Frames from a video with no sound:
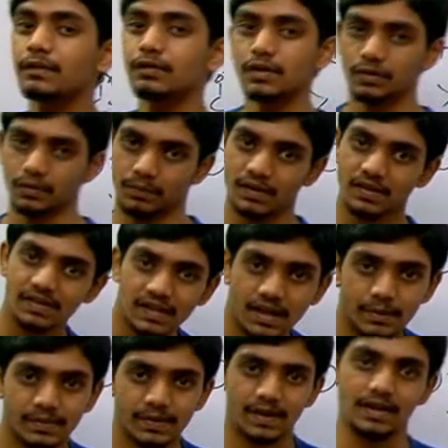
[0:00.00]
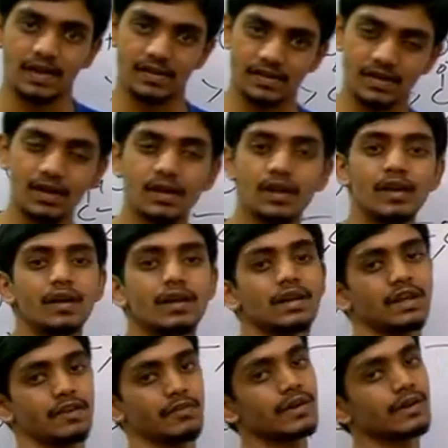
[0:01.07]
it was from the same side as the
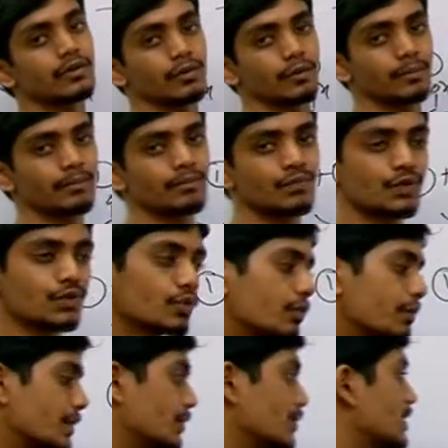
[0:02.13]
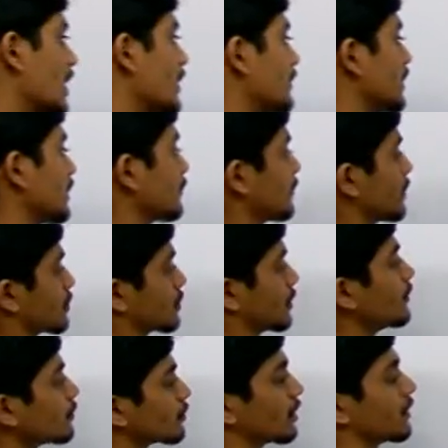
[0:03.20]
leaving group. So we don't have any inversion of